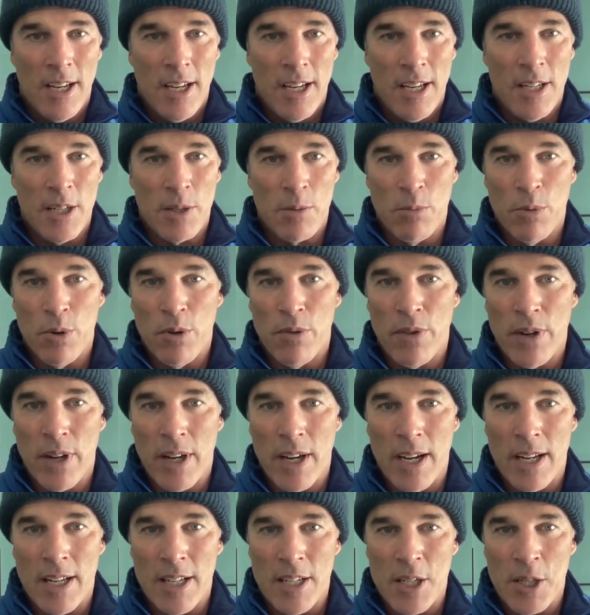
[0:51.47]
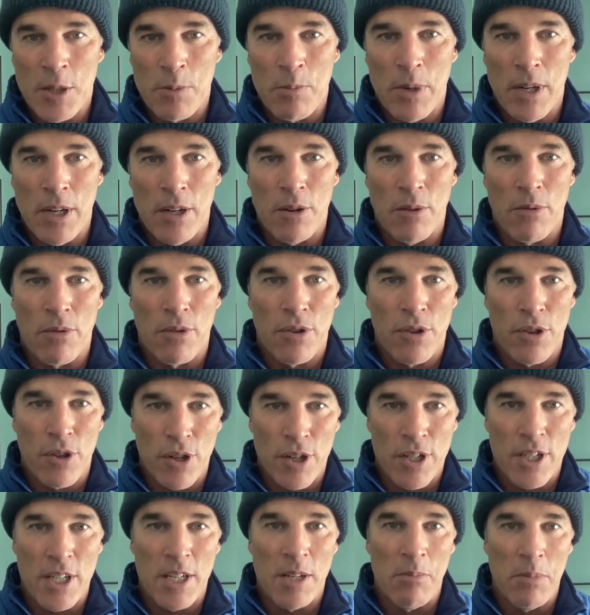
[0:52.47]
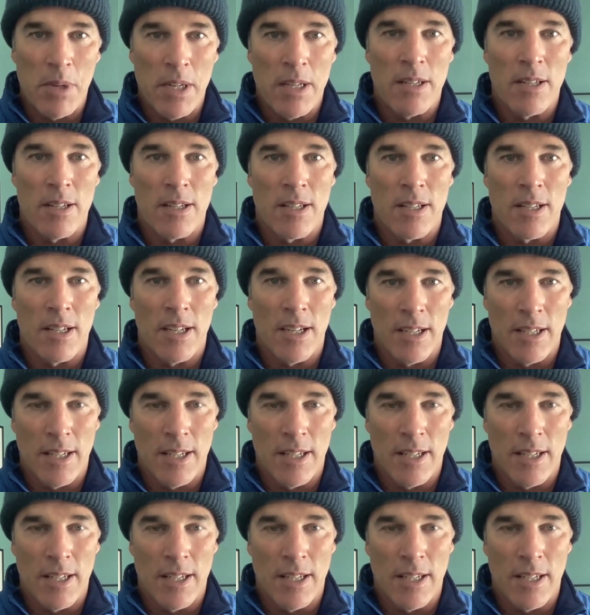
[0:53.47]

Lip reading: is moving at a speed of 30 meters a